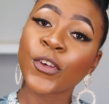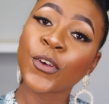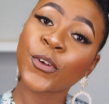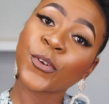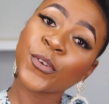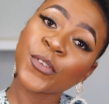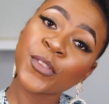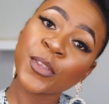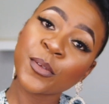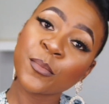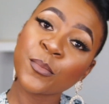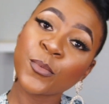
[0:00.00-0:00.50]

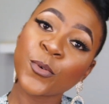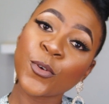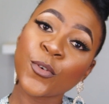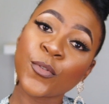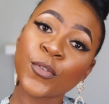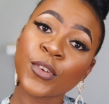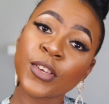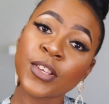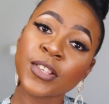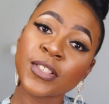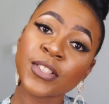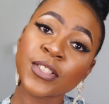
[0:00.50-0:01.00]
go to the
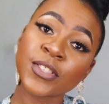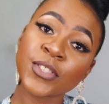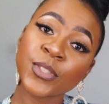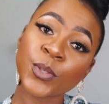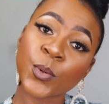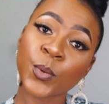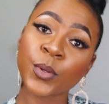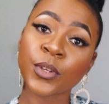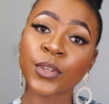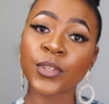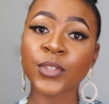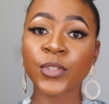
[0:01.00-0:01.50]
movies and
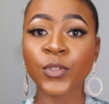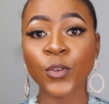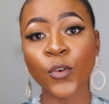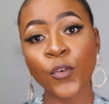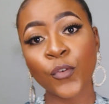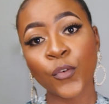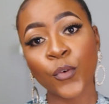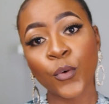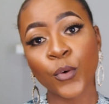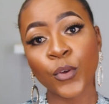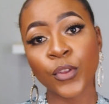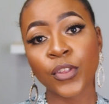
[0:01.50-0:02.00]
so on and
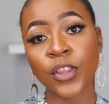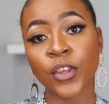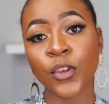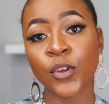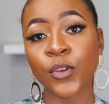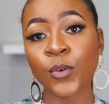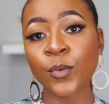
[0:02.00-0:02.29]
so forth,